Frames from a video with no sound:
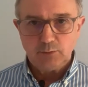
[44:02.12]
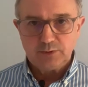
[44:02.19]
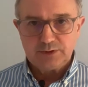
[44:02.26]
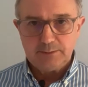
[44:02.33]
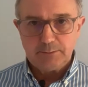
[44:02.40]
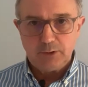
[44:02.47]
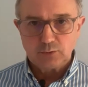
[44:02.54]

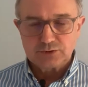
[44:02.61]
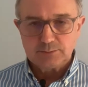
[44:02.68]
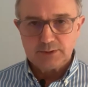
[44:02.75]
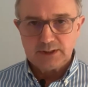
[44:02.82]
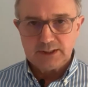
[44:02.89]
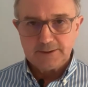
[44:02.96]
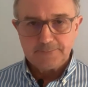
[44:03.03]
with him
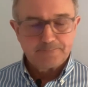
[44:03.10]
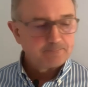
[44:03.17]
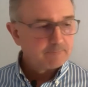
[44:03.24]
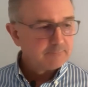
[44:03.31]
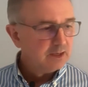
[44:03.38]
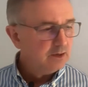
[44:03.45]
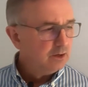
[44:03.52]
ultimately.
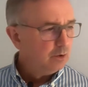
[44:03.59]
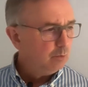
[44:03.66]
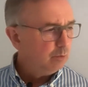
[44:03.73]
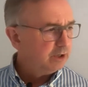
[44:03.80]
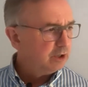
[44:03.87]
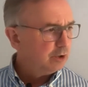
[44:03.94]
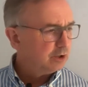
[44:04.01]

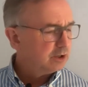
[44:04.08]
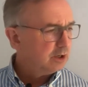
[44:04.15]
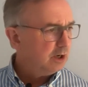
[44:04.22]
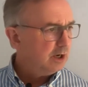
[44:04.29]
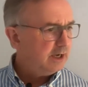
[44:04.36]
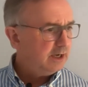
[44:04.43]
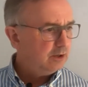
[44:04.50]
We got a
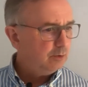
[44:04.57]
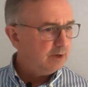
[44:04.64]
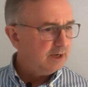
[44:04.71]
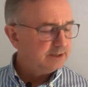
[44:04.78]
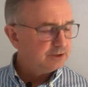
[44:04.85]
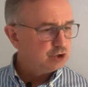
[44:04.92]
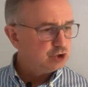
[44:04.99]
guy who
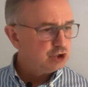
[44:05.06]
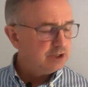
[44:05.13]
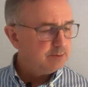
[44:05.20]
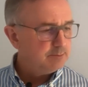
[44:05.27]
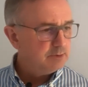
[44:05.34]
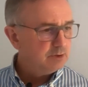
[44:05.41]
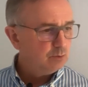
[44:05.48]
had a
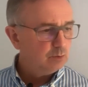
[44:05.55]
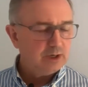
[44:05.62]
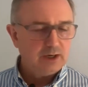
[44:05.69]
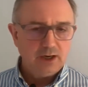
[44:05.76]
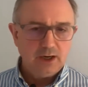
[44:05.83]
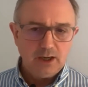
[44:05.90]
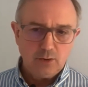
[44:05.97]
gym,
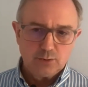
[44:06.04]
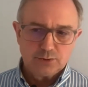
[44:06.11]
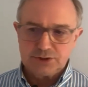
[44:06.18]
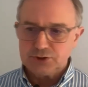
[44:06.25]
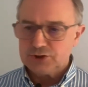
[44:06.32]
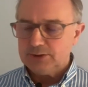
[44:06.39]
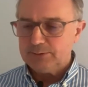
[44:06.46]
loads
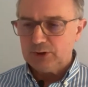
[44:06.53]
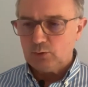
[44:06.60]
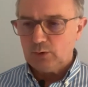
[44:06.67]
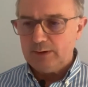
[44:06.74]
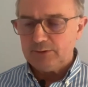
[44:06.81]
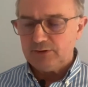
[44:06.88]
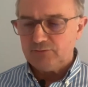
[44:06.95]
of gym
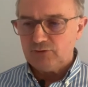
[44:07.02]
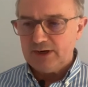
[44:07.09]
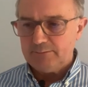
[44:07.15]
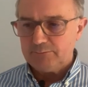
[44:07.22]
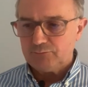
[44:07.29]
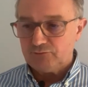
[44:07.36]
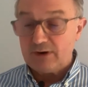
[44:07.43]
equipment
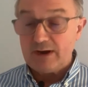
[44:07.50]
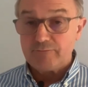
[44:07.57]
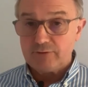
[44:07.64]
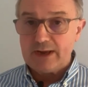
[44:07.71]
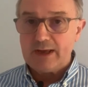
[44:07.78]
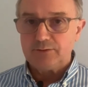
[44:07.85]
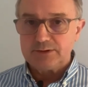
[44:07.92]
wrapped
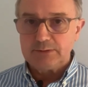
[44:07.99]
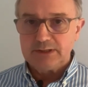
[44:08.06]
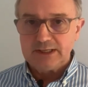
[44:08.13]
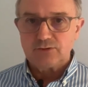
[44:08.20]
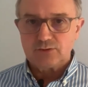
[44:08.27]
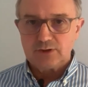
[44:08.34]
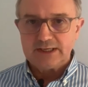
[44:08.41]
around him,
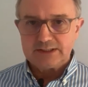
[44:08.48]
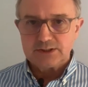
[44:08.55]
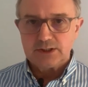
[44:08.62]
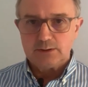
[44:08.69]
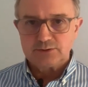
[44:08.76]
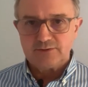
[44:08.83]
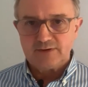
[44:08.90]
literally in
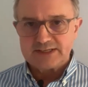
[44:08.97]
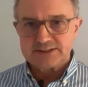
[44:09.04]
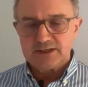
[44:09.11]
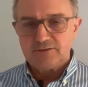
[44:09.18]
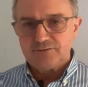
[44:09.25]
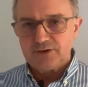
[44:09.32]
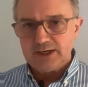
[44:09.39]
terms of
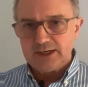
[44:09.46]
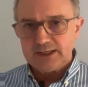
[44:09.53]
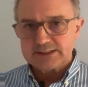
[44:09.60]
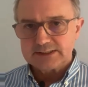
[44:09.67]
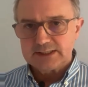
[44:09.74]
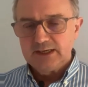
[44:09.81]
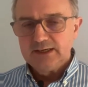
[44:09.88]
asset
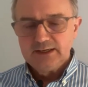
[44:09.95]
finance.